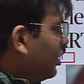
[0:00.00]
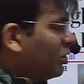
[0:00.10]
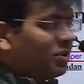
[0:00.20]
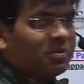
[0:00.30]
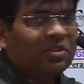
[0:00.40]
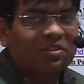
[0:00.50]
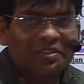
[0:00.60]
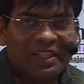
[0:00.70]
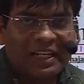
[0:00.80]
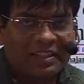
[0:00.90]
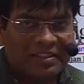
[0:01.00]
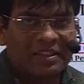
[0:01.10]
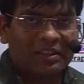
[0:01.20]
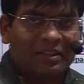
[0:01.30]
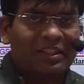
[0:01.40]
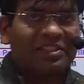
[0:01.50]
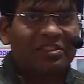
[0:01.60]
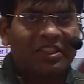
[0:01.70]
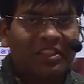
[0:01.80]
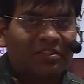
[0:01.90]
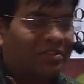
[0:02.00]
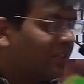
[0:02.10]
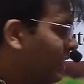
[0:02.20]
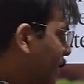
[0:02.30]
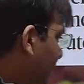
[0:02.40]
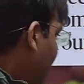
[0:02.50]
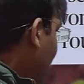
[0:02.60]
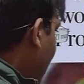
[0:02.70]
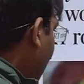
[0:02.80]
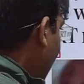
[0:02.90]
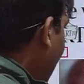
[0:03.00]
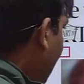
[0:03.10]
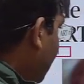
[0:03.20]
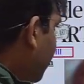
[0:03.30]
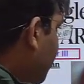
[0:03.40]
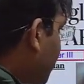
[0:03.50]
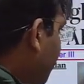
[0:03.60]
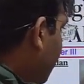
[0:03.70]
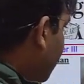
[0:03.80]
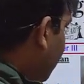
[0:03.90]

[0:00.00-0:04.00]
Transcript: universe and the sun. The study of sun and universe,